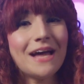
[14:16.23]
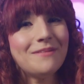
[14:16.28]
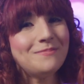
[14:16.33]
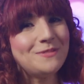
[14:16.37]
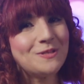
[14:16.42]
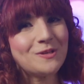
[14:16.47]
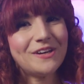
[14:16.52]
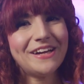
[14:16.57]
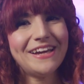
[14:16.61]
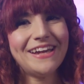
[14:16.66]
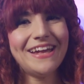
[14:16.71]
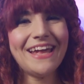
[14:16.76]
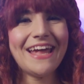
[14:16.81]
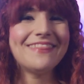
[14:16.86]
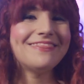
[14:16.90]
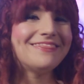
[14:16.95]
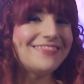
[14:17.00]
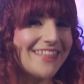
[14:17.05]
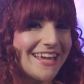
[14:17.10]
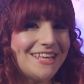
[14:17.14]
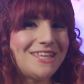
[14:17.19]
I'm Dorrie,
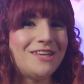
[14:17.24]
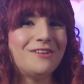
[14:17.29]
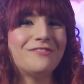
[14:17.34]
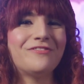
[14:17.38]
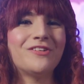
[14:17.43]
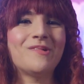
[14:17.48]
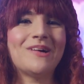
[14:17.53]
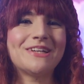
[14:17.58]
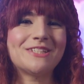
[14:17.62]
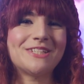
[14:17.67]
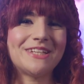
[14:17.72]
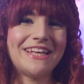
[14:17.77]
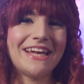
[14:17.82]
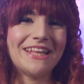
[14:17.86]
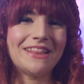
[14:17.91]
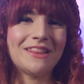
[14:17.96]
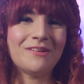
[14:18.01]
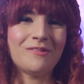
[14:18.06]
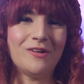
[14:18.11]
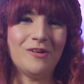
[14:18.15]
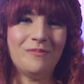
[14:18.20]
and thank you for watching
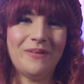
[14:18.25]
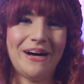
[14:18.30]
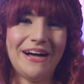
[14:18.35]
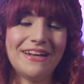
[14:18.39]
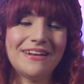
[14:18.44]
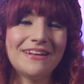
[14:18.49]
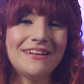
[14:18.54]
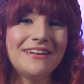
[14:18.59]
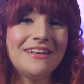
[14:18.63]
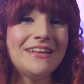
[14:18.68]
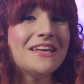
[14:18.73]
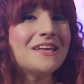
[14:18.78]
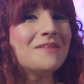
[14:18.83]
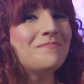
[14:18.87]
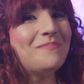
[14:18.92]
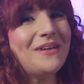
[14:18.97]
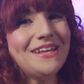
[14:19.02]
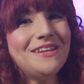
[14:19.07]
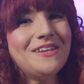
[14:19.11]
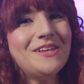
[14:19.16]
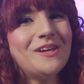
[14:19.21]
Get in the Robot
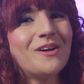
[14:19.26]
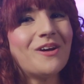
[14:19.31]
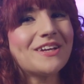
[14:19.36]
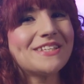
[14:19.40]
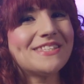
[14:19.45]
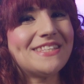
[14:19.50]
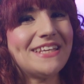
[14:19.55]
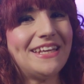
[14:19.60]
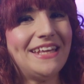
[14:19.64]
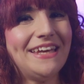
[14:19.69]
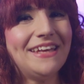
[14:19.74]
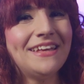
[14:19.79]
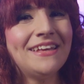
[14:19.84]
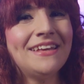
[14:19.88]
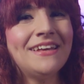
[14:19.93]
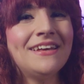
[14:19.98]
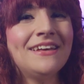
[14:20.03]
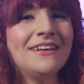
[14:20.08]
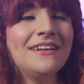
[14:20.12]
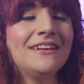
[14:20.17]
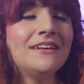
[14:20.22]
made in New York City
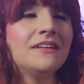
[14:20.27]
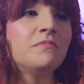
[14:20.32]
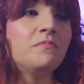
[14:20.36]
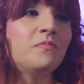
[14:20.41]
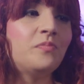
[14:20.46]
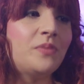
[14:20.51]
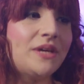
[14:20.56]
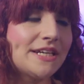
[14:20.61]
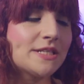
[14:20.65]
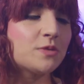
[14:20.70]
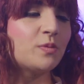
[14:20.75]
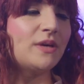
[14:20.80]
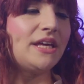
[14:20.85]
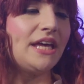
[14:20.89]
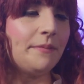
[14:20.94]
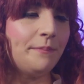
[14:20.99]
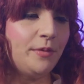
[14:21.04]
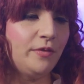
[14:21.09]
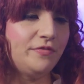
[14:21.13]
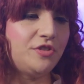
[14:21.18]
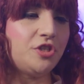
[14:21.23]
because we
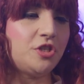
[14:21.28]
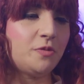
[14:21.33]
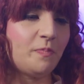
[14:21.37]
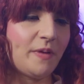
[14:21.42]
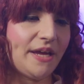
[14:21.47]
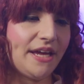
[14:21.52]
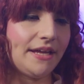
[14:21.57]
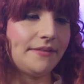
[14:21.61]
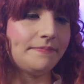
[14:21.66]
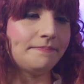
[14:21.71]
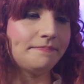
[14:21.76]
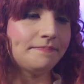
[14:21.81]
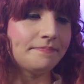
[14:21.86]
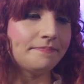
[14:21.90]
can't move to Japan.